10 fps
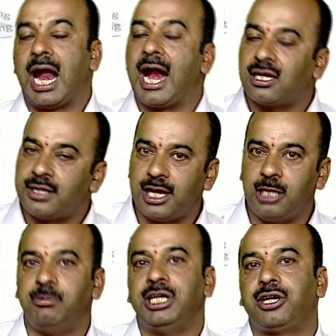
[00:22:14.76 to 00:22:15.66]
at the
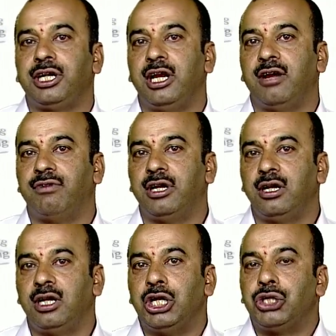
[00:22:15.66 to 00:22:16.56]
elementary
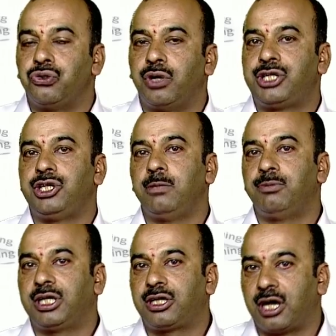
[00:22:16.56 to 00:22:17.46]
level to achieve
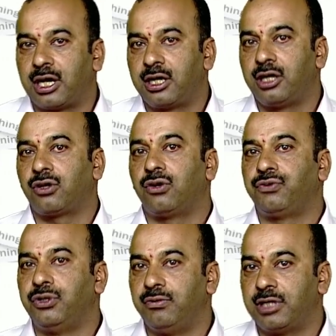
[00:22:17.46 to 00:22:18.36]
the target
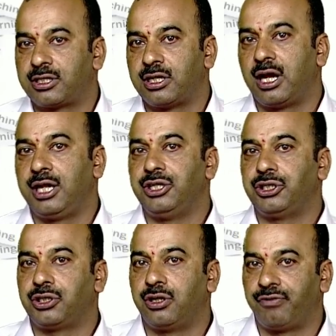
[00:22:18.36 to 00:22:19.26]
of
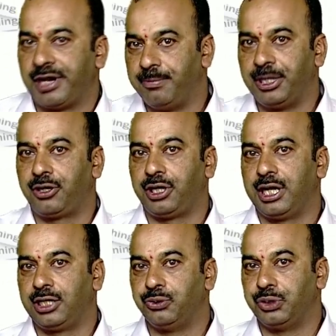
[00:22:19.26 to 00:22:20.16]
universalization of elementary
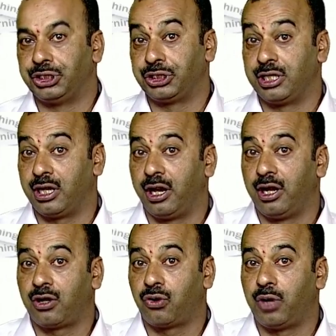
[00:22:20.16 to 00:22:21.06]
education
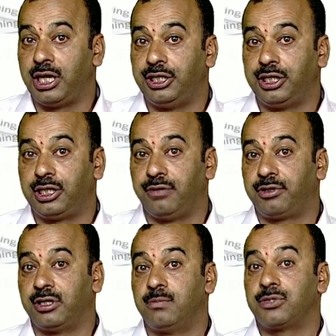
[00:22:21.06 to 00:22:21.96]
in
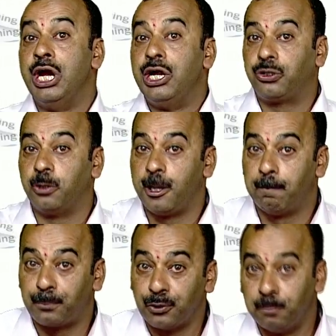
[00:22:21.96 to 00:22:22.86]
qualitative terms. To
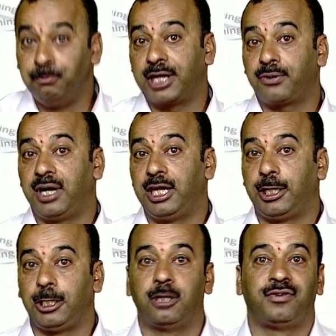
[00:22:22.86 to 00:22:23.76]
improve the
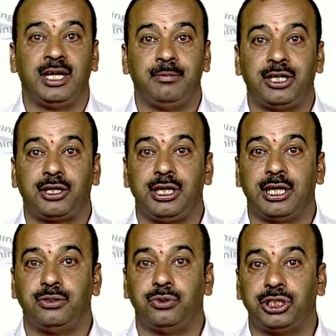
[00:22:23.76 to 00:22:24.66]
quality of elementary
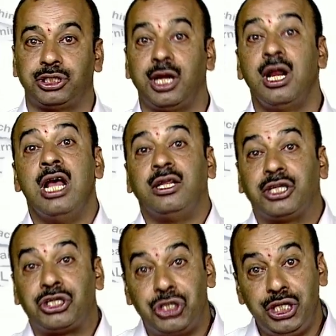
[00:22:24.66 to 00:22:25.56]
education,
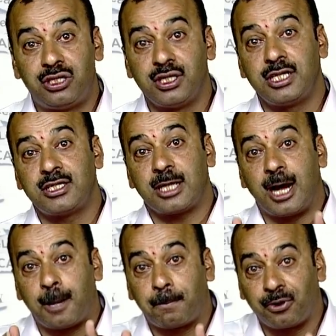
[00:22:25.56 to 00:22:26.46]
the teachers
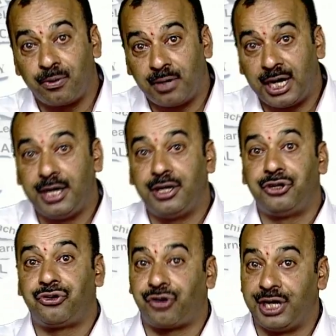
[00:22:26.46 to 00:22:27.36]
are
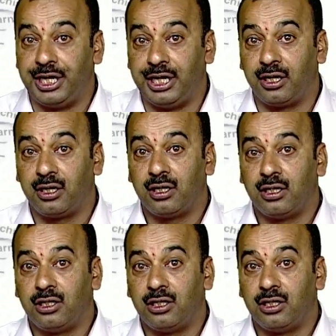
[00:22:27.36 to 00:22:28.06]
provided training